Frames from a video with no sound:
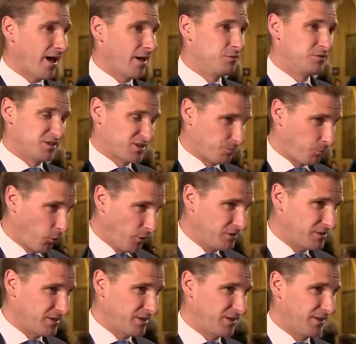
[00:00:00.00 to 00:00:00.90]
It was
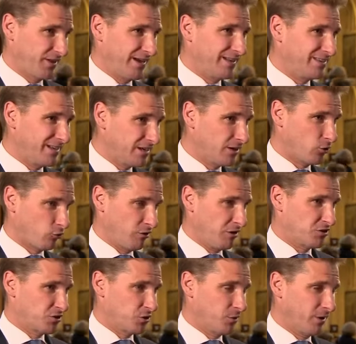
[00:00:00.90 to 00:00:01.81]
disappointing that they didn't
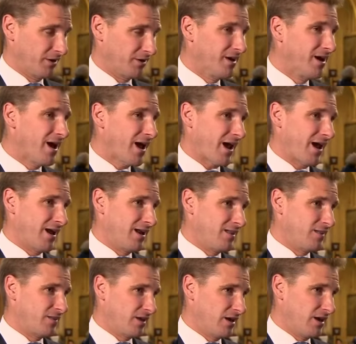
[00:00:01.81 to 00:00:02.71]
agree to it
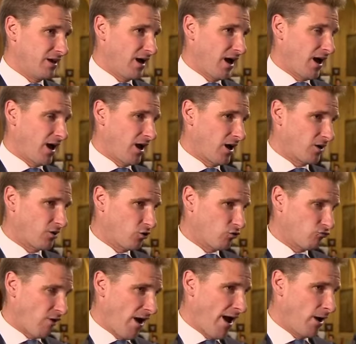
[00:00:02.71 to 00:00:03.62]
in the uh,
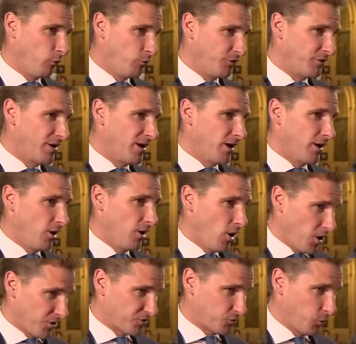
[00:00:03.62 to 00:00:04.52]
round
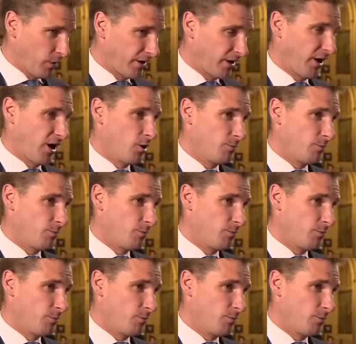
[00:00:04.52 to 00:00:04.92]
last week.